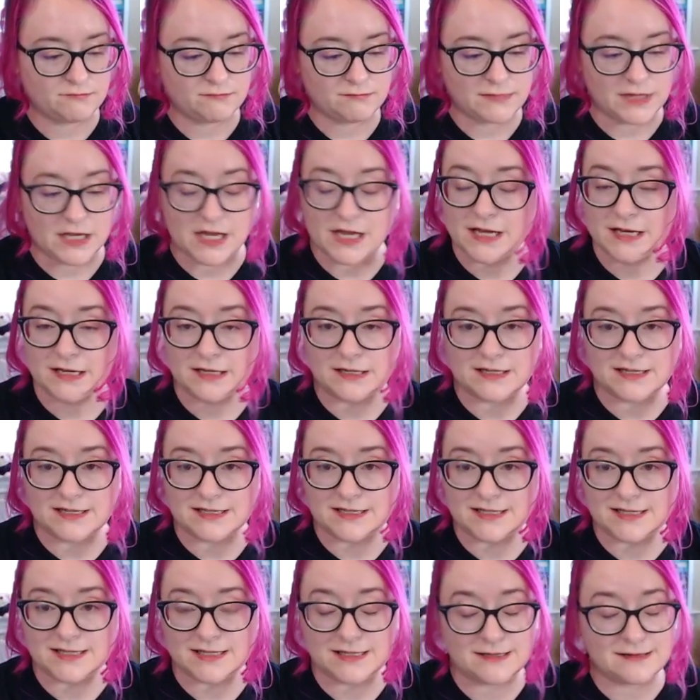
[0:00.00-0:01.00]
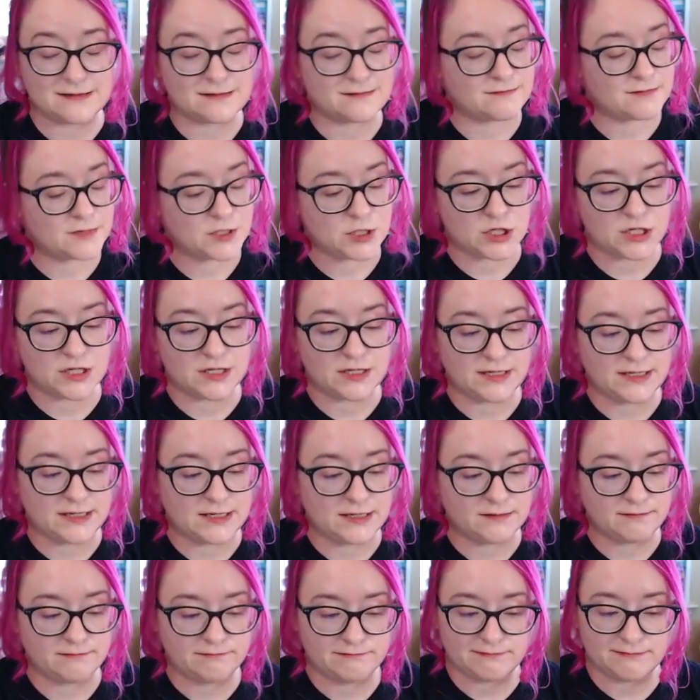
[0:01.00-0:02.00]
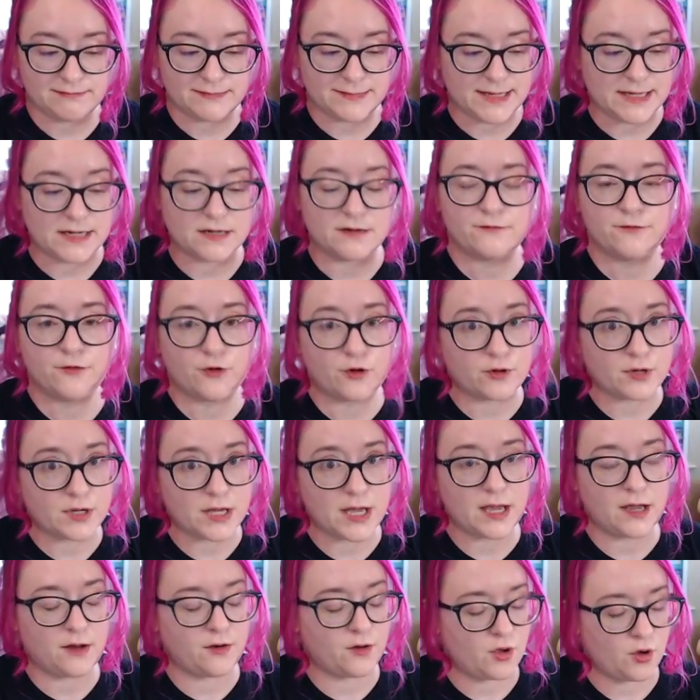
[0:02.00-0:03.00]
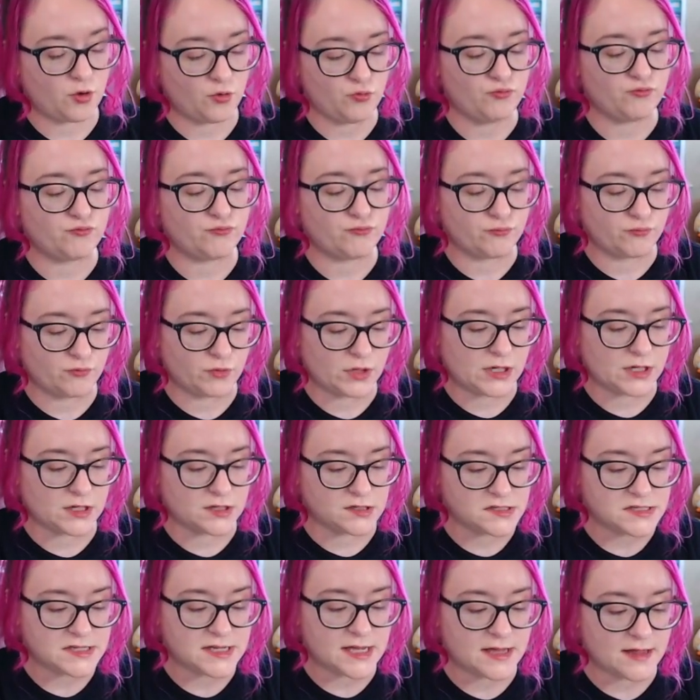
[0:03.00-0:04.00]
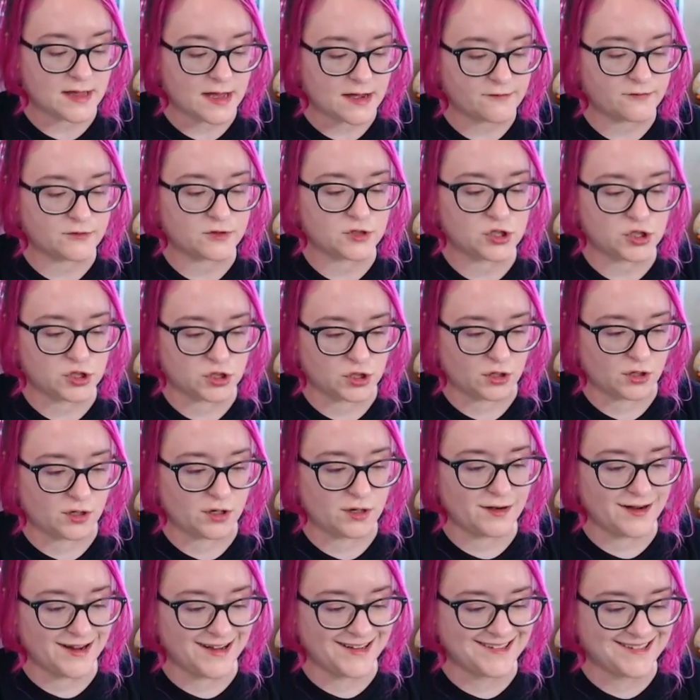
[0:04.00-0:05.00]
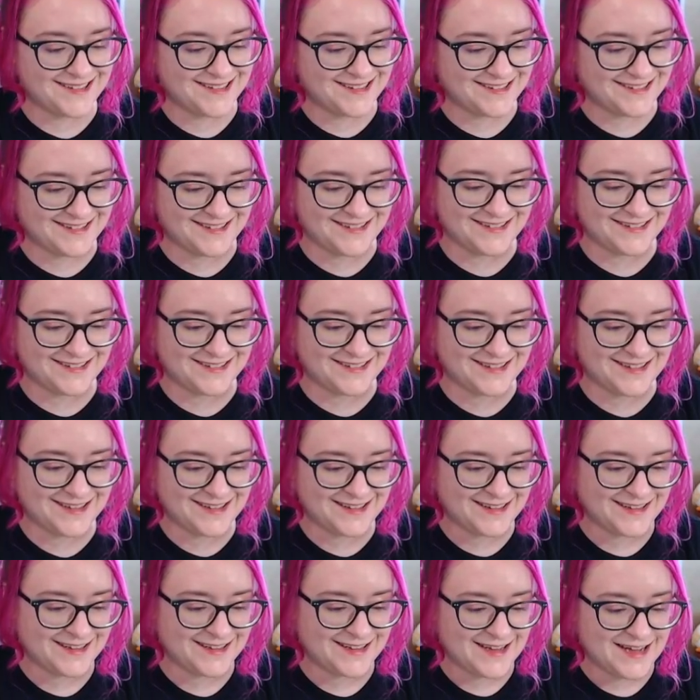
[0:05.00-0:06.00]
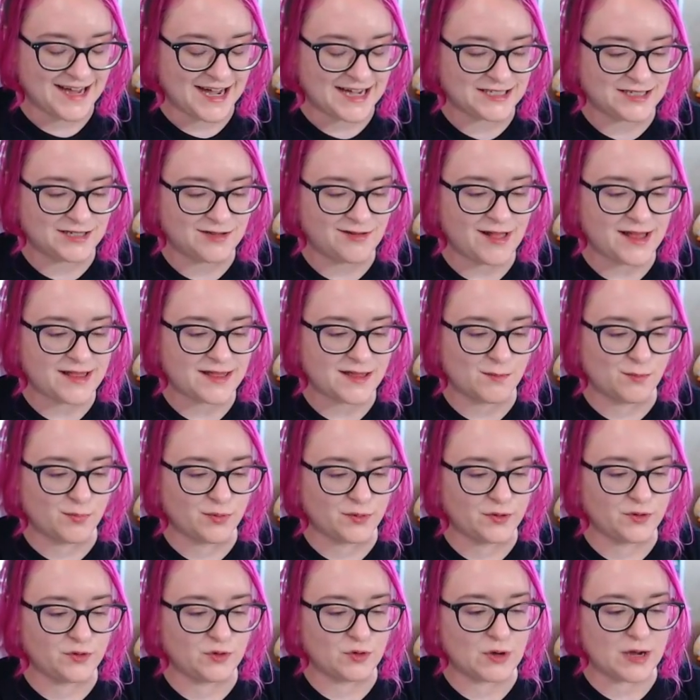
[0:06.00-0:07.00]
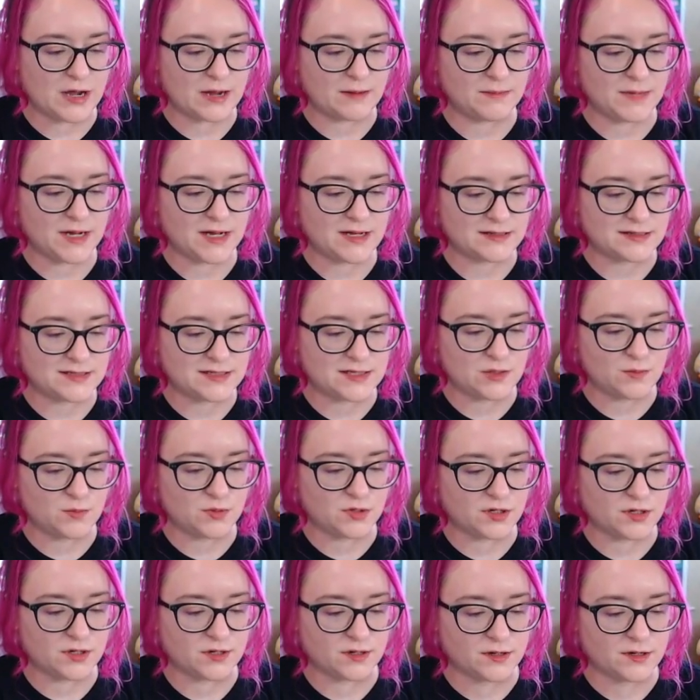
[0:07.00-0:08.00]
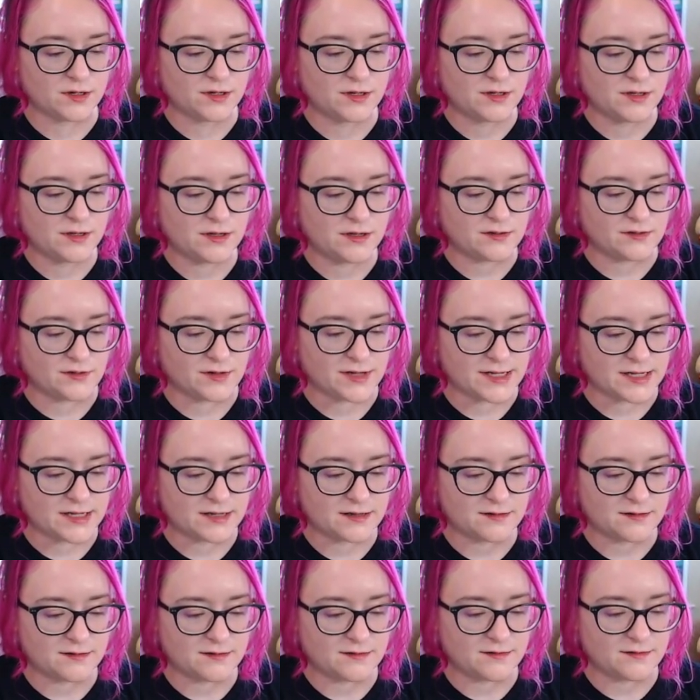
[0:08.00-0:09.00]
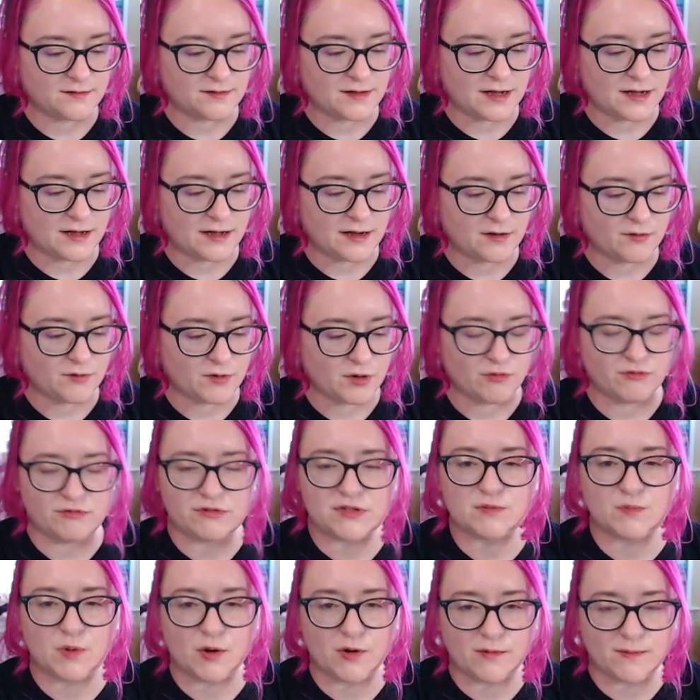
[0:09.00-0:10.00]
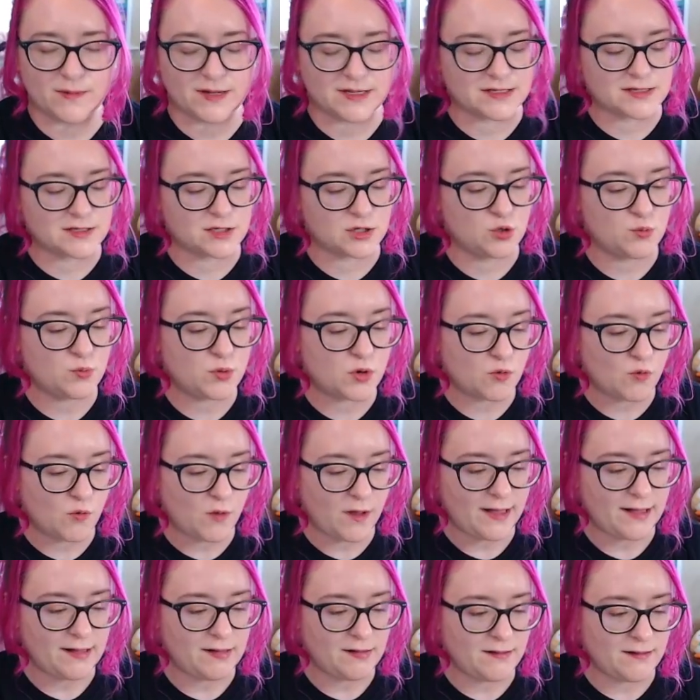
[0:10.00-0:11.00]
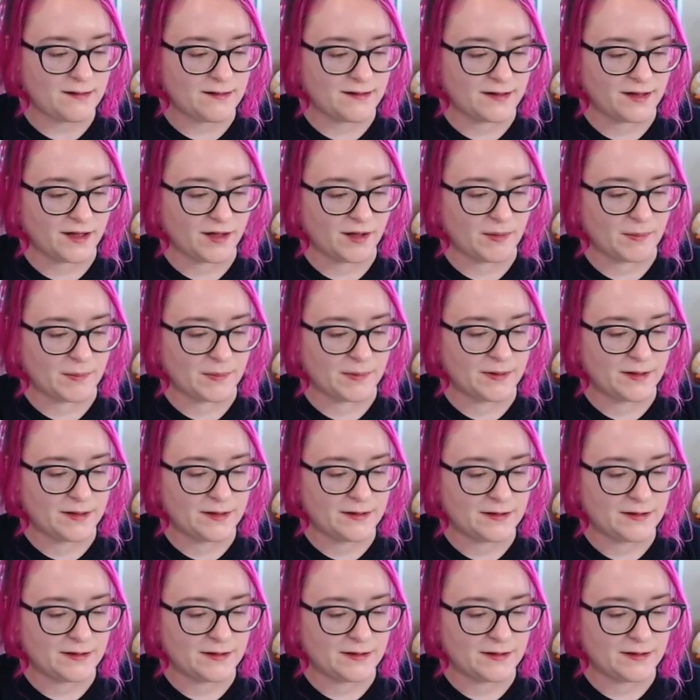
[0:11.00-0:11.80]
He is certainly in a volcano. We can say that for sure. I do like the blue. I'm not super like, I don't know this Pokemon super well,